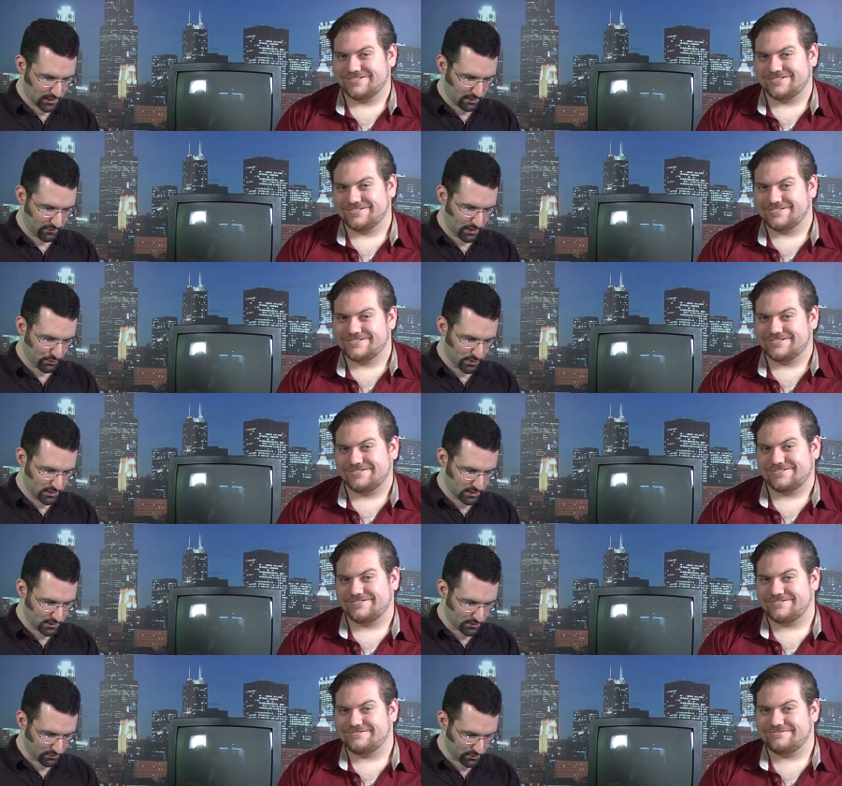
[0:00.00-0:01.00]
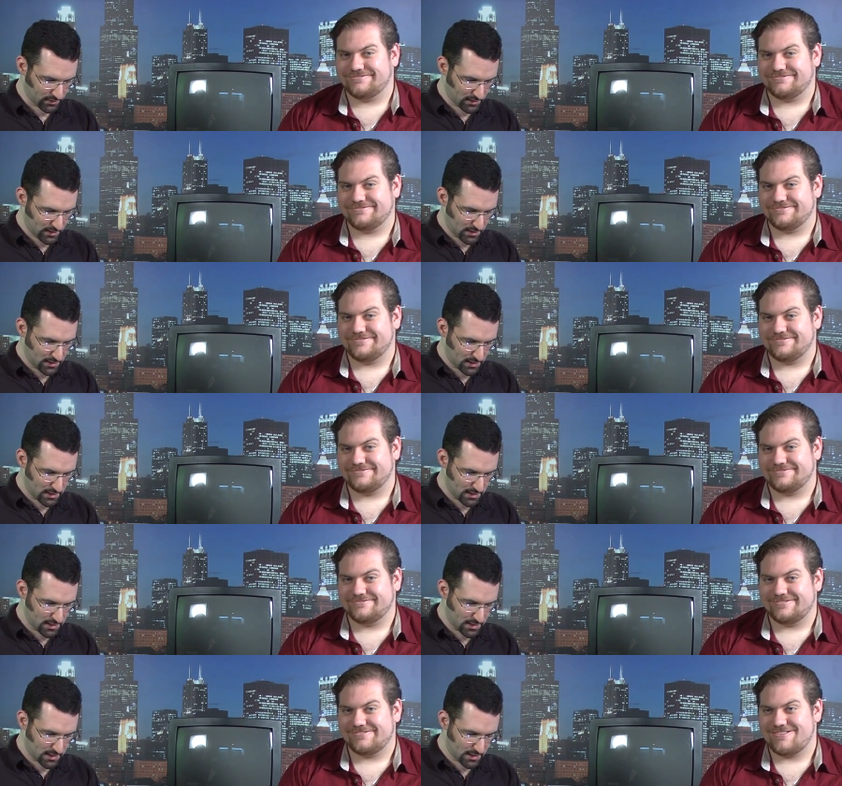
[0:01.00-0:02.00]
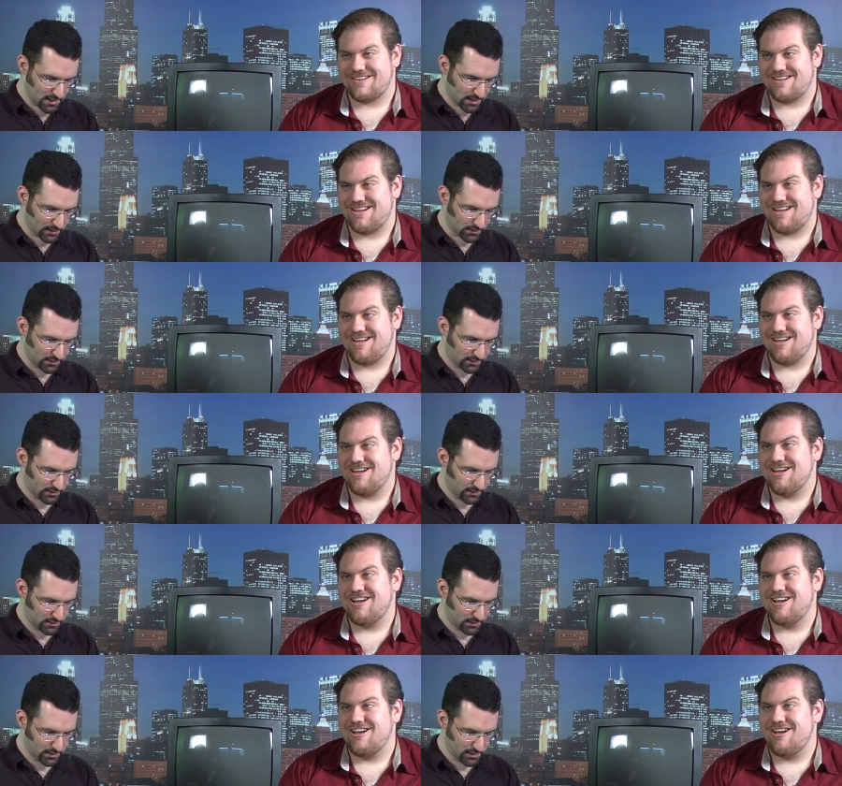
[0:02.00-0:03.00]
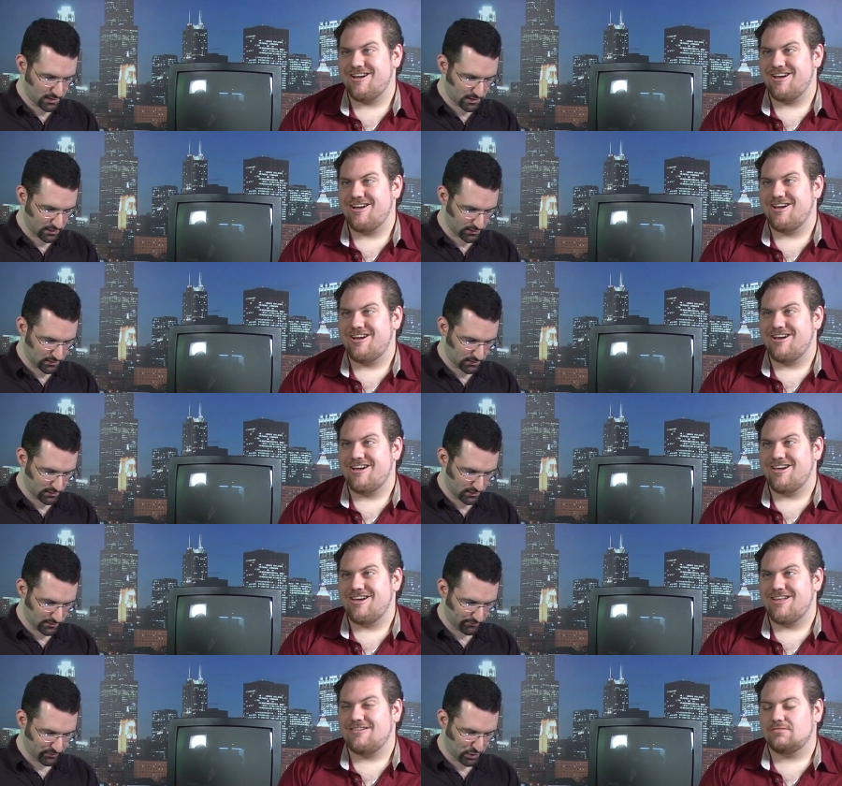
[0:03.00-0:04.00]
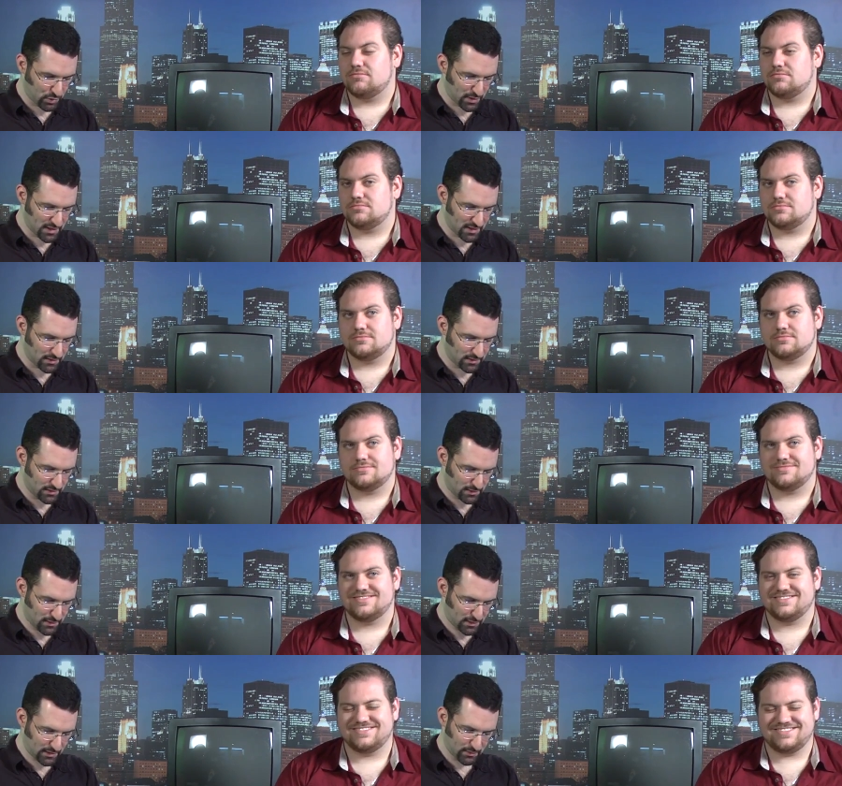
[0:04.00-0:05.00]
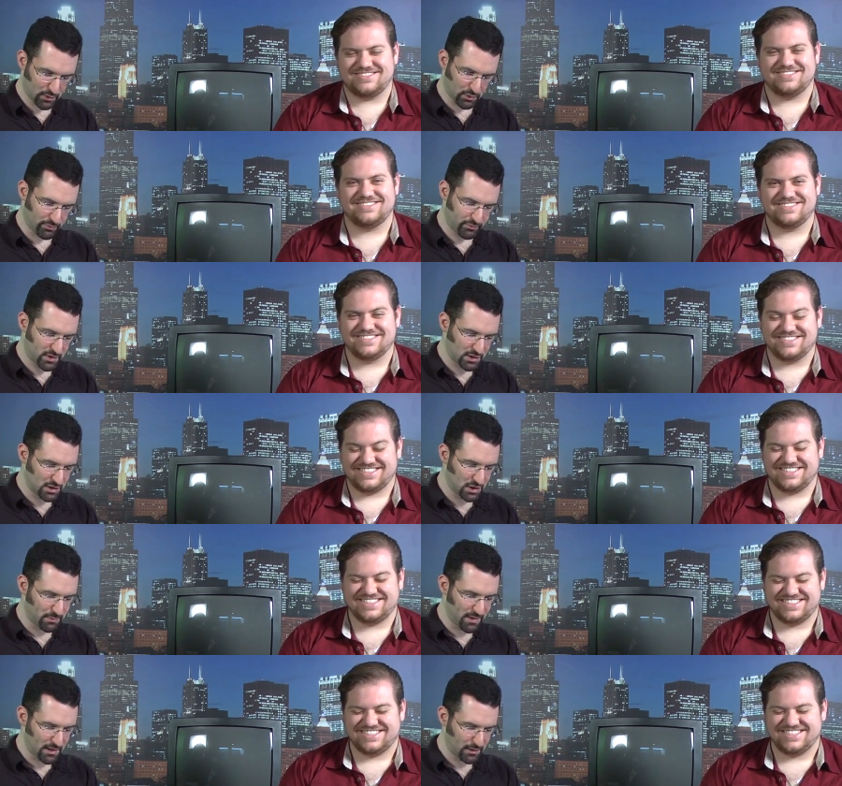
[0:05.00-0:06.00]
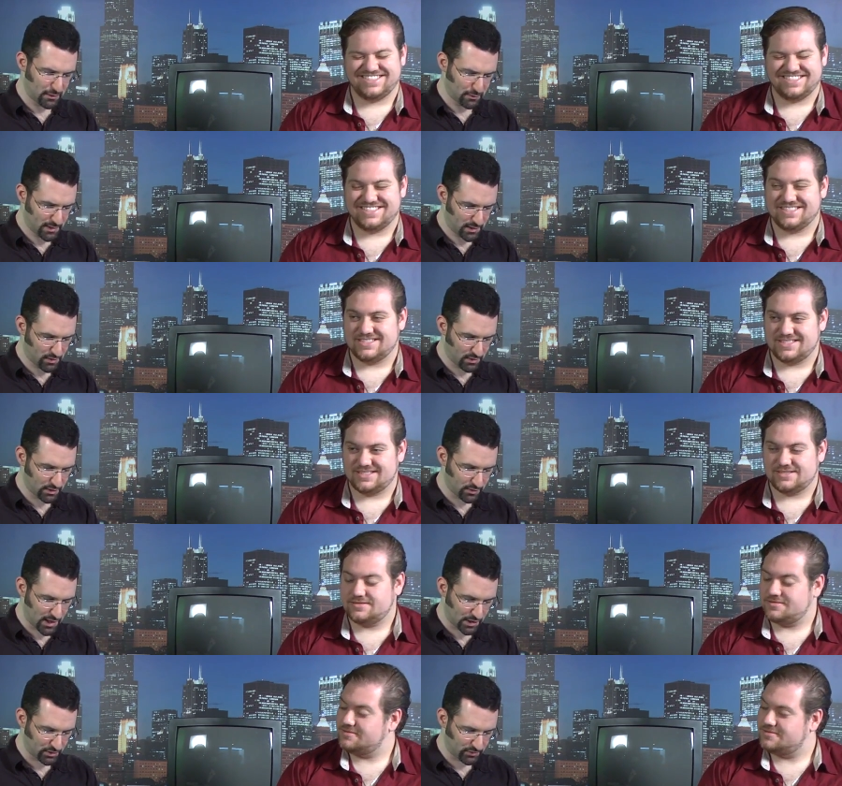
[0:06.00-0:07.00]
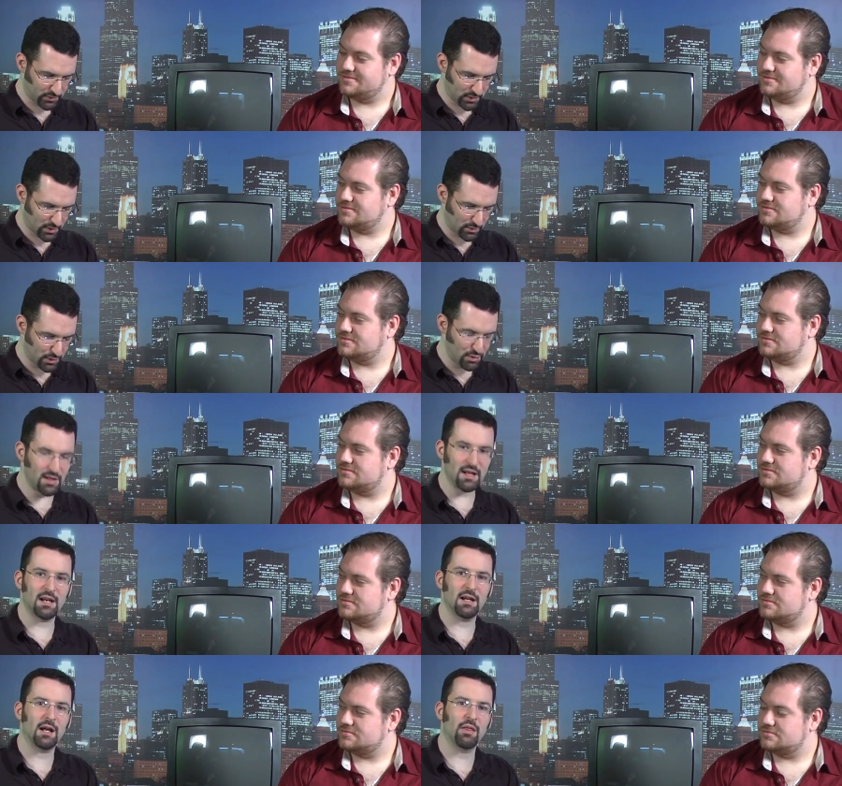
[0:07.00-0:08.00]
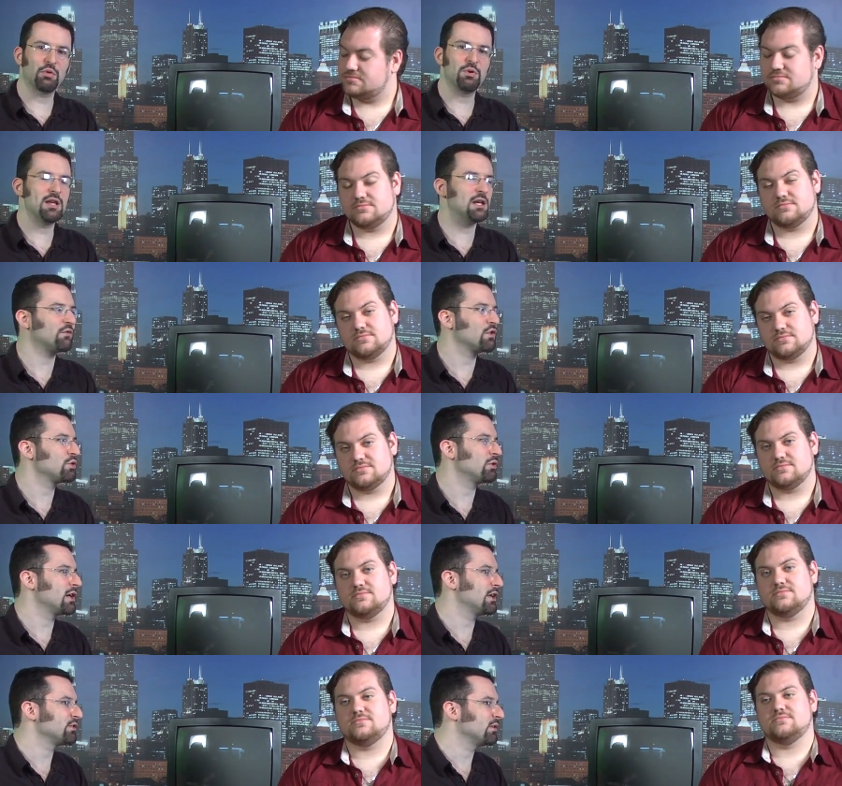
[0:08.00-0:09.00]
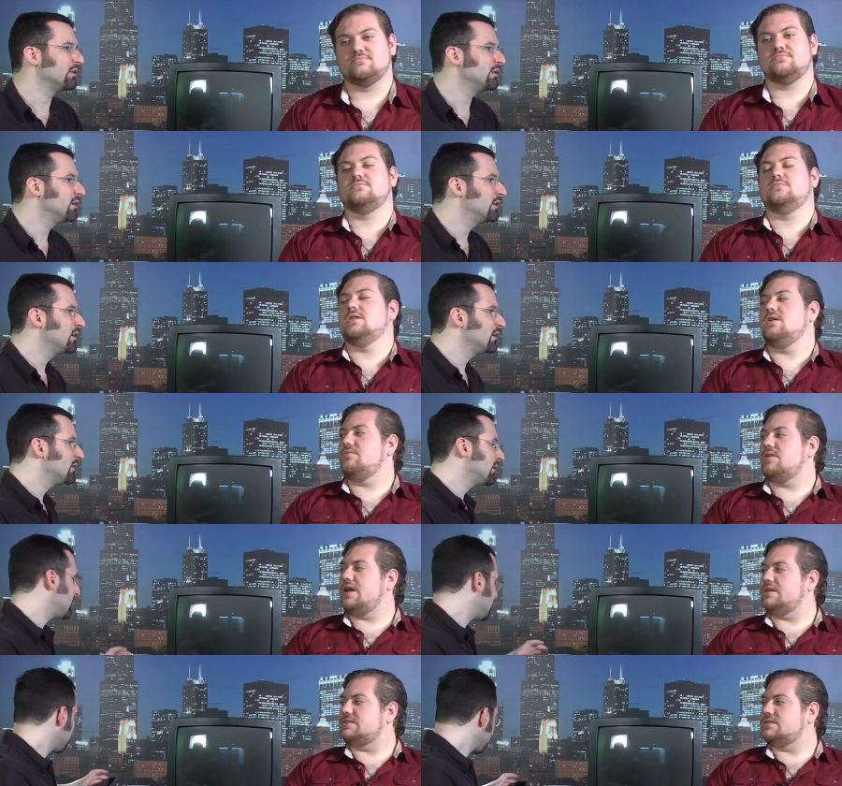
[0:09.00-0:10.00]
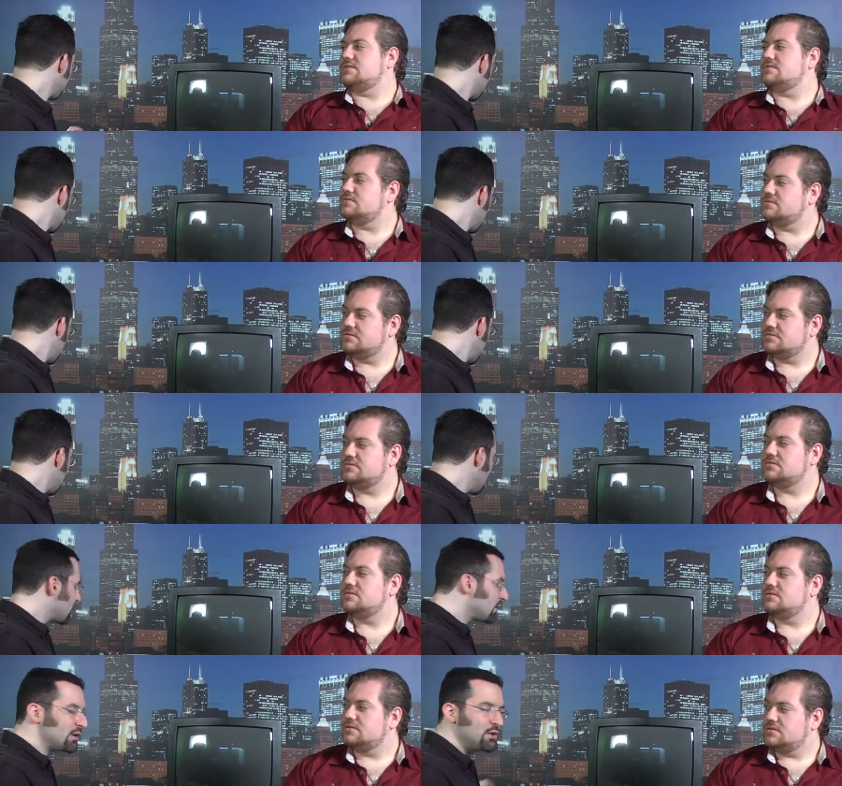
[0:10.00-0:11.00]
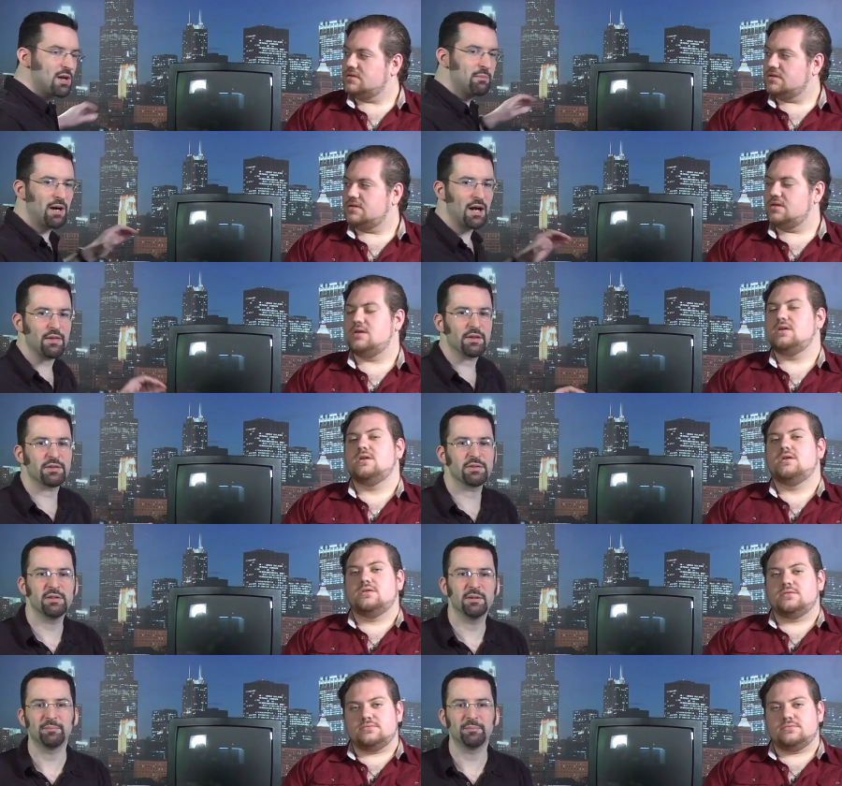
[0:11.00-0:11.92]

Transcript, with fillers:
Speaker 1: have that written down. Yes, yes. It is, uh, oh, just in Japan. Wait, no, international. So you can get it on 3DS Virtual Console. Oh, nice. So you can buy this.